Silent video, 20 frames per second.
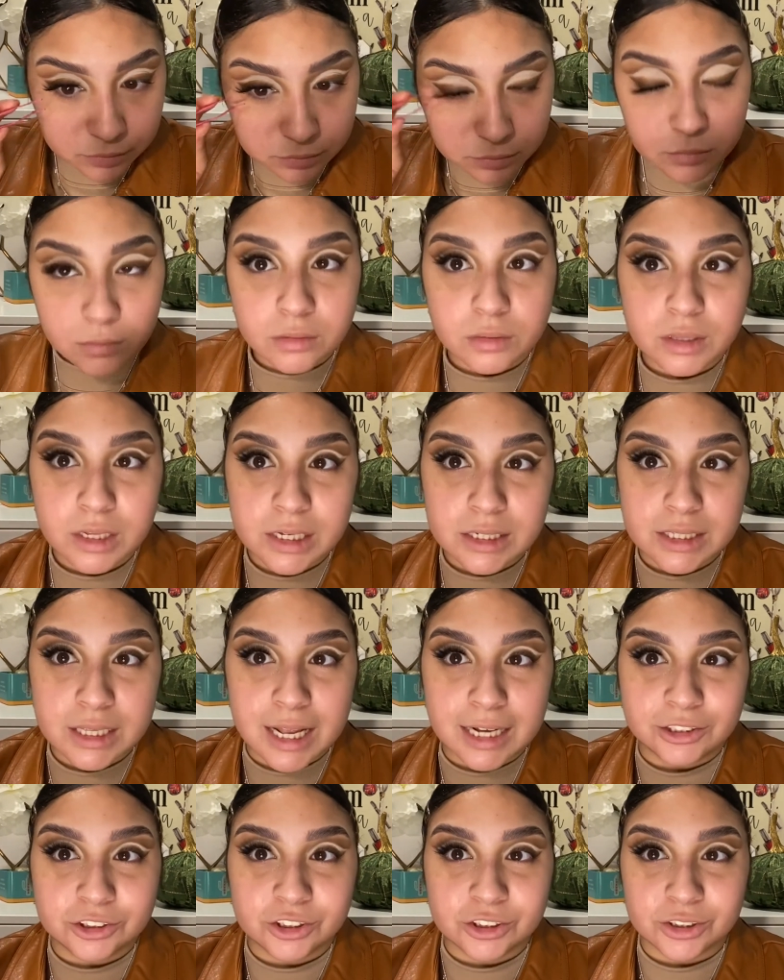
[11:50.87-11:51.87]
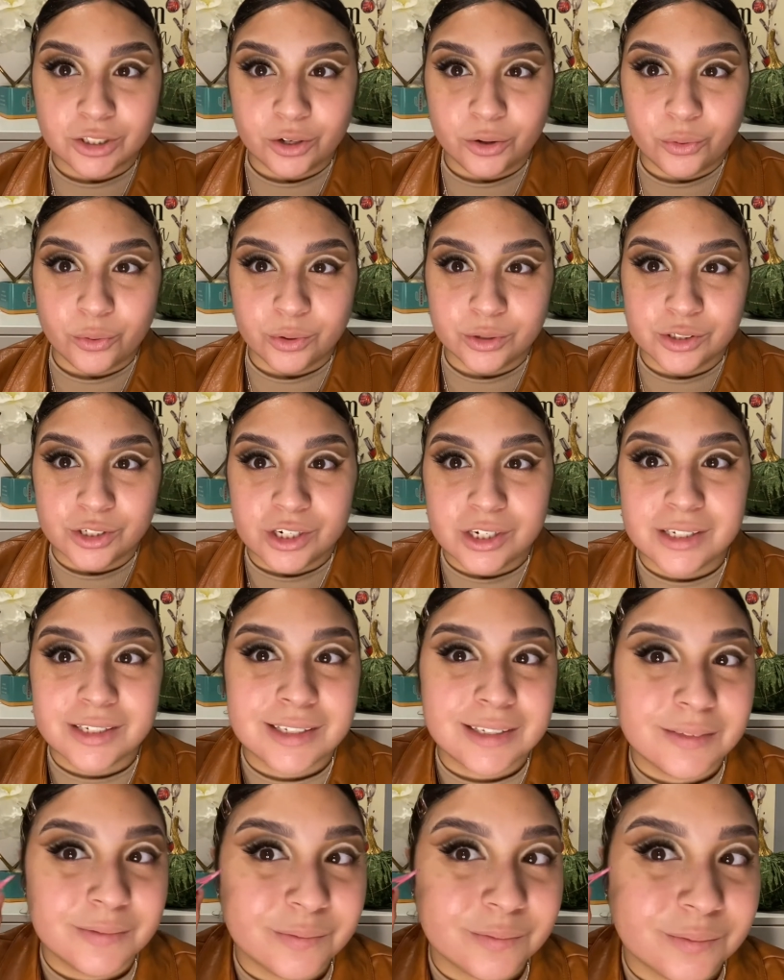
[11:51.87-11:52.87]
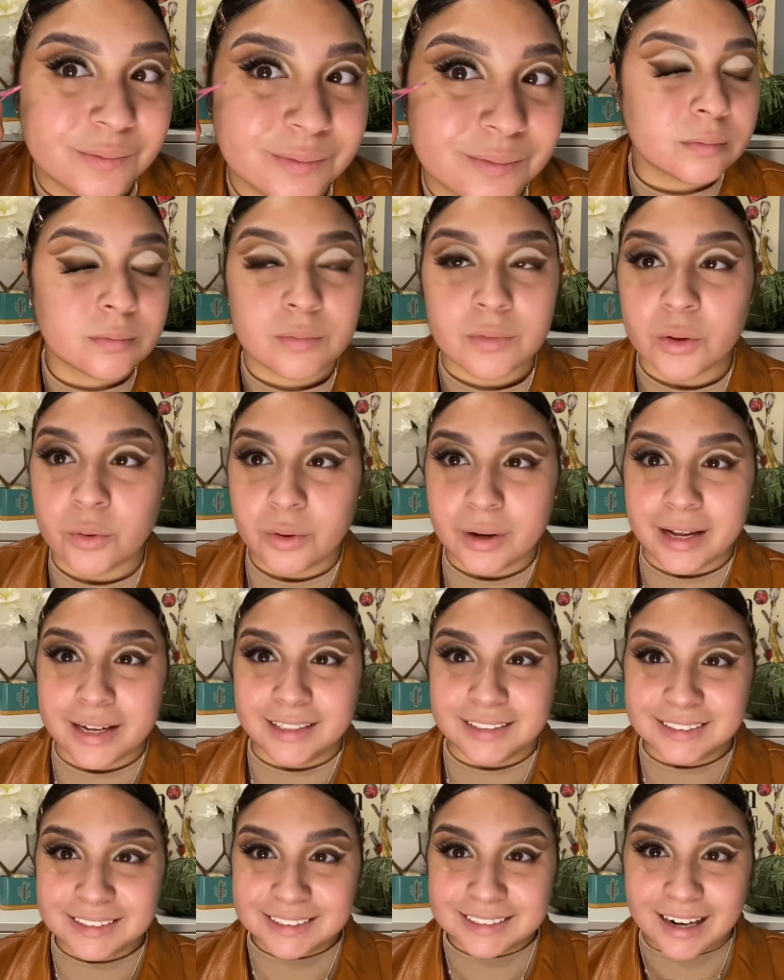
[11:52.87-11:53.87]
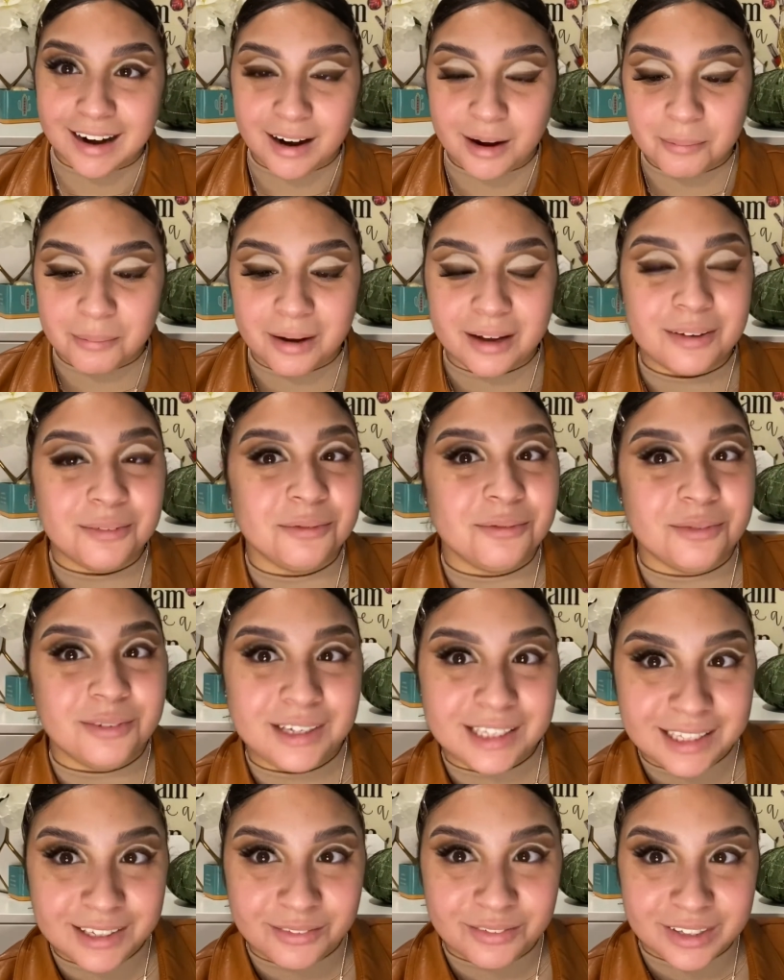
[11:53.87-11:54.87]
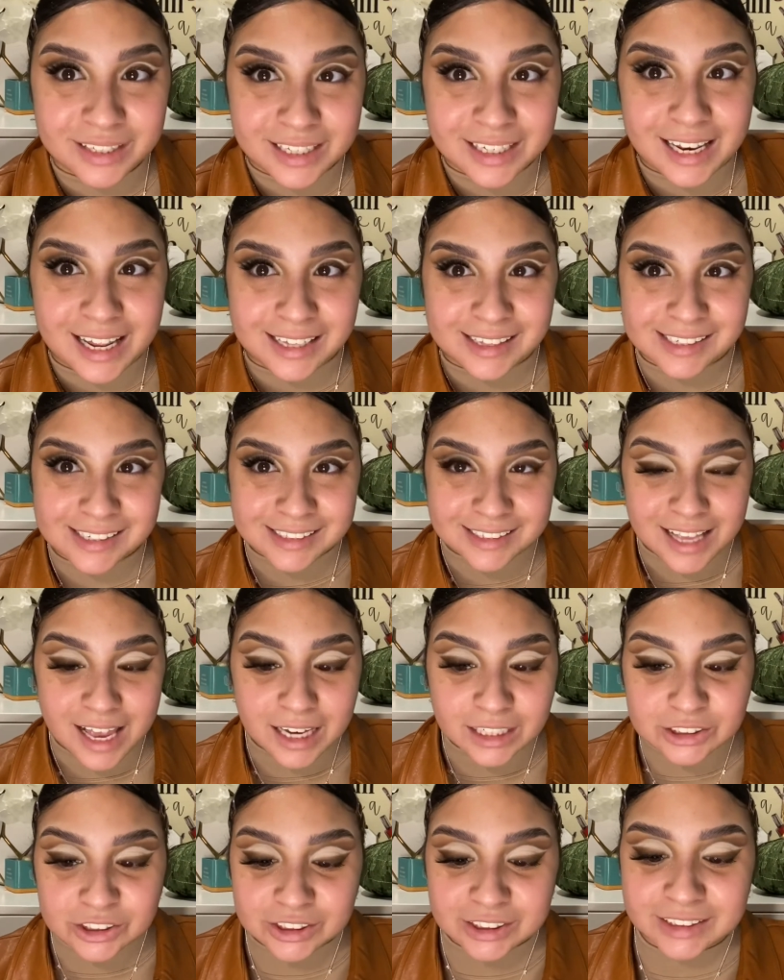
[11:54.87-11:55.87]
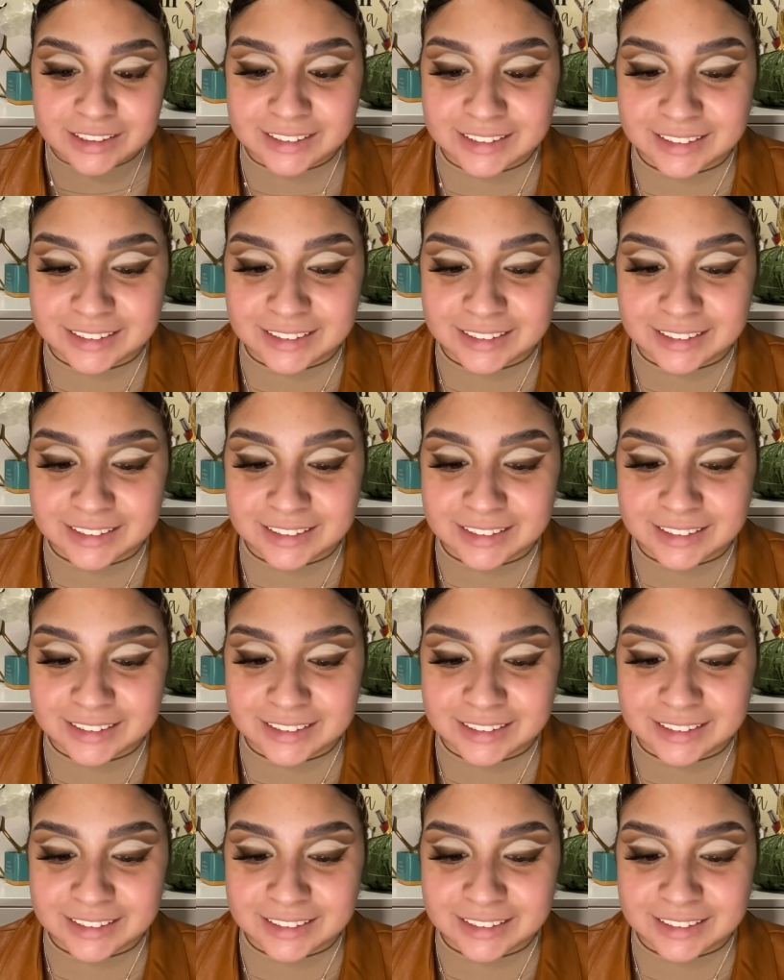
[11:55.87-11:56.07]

These lashes are gorgeous. Okay, stop. I really, really like these lashes.